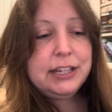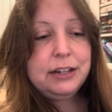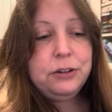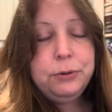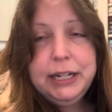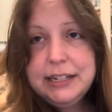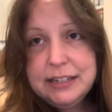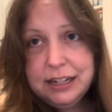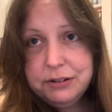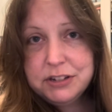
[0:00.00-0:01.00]
all we need
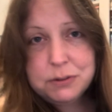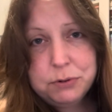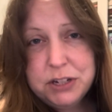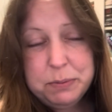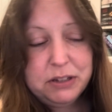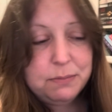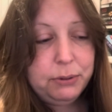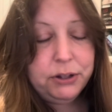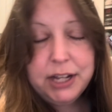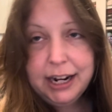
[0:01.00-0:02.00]
to do is we'll just put some
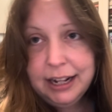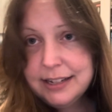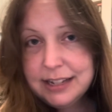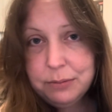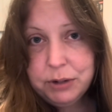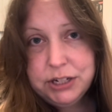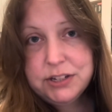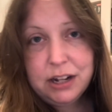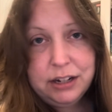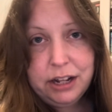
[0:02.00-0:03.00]
blonde highlights in when you
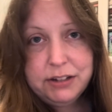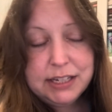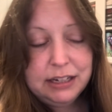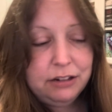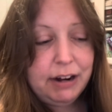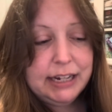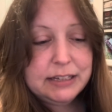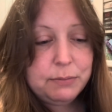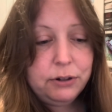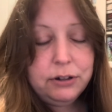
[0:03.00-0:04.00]
start noticing
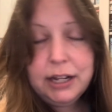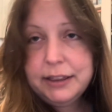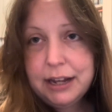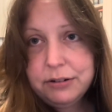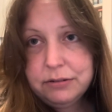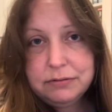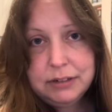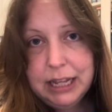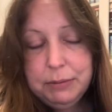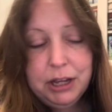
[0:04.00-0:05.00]
greys more, and that will
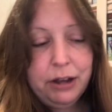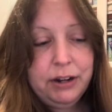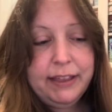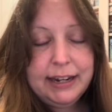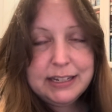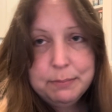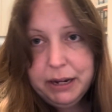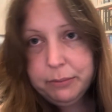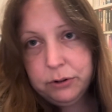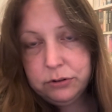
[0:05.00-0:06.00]
keep you going. And then it's
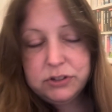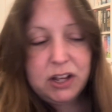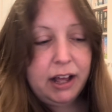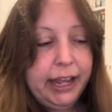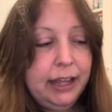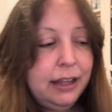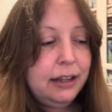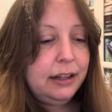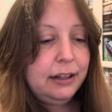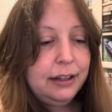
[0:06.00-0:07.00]
minimal dye,
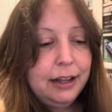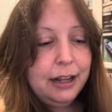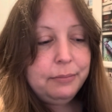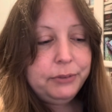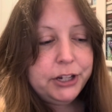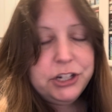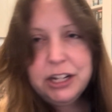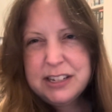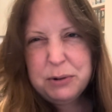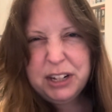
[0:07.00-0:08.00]
because she
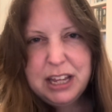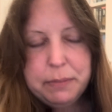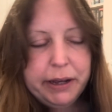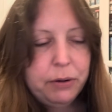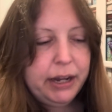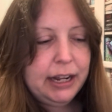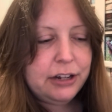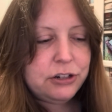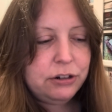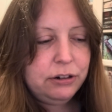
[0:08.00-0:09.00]
knows I want to keep it quite
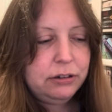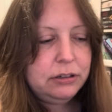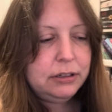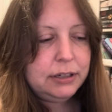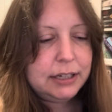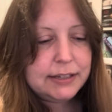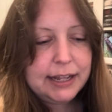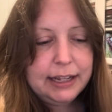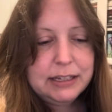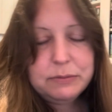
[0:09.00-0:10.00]
natural, because
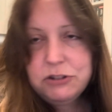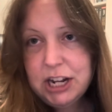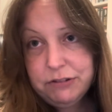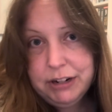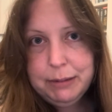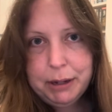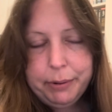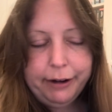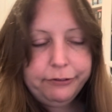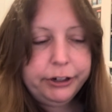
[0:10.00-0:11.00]
that is generally my
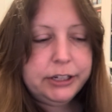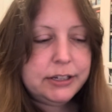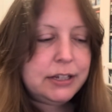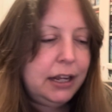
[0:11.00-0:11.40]
preference.